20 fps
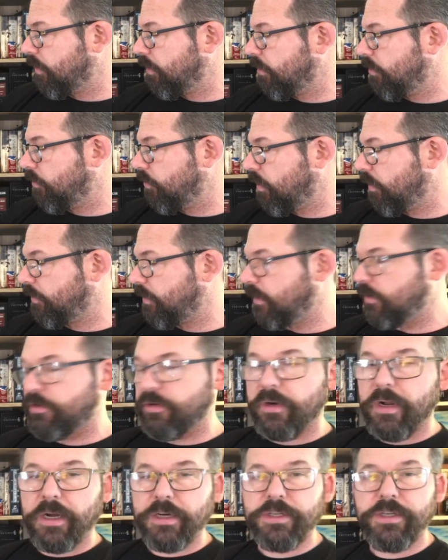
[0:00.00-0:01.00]
who wrote the
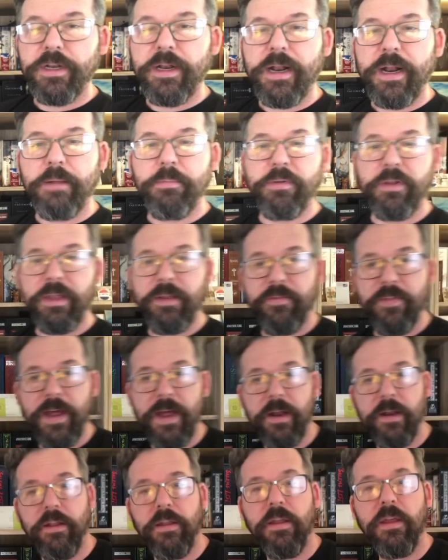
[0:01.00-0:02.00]
introduction, and I believe
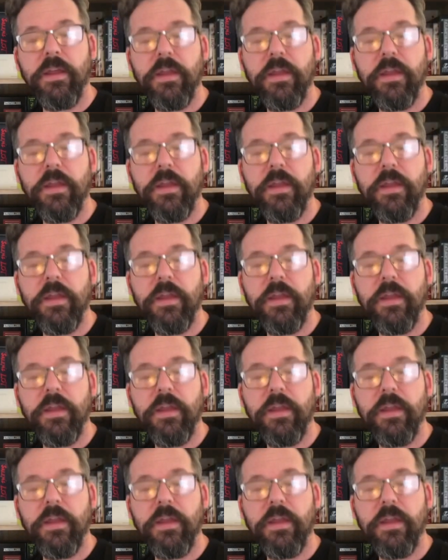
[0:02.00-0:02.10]
that